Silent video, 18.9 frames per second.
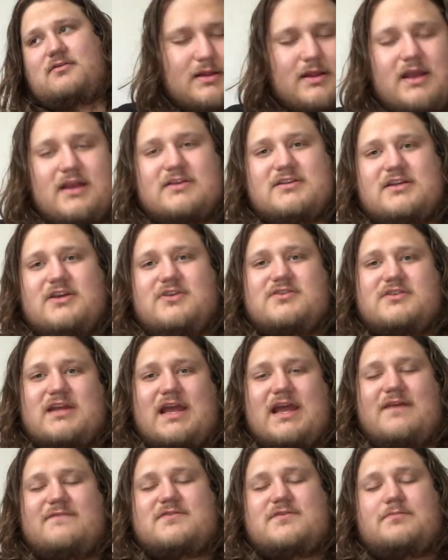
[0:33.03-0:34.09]
I actually used
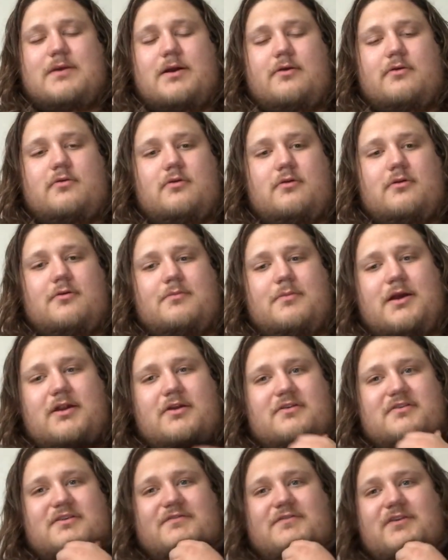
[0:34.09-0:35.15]
to have some Power Core
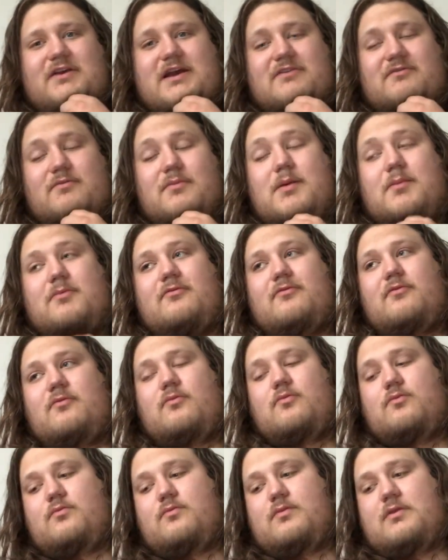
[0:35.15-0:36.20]
Combiners, if you guys remember
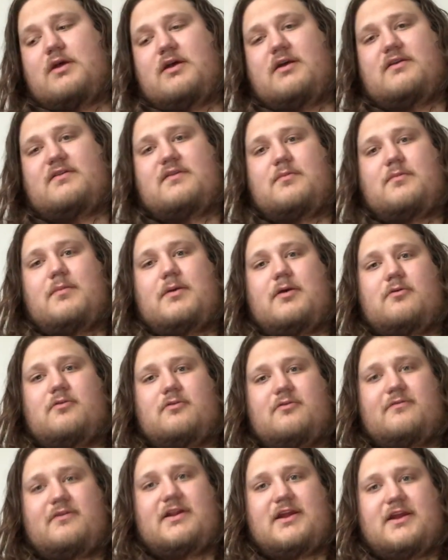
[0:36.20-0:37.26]
from some of my
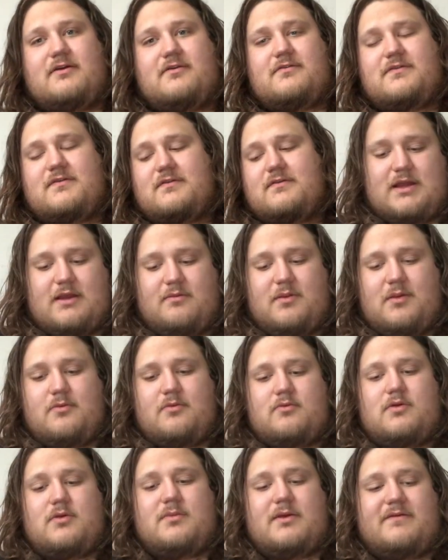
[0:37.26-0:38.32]
older videos. I
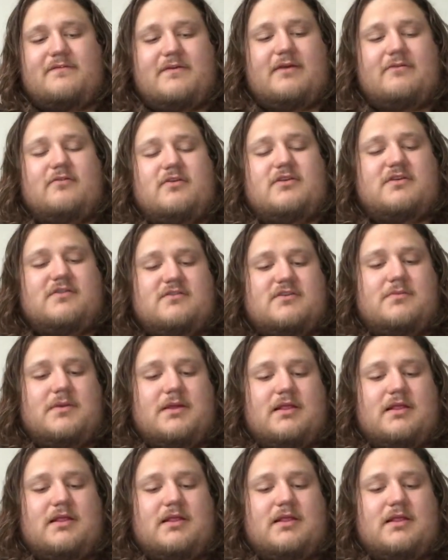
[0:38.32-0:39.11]
remember one of my favorites used to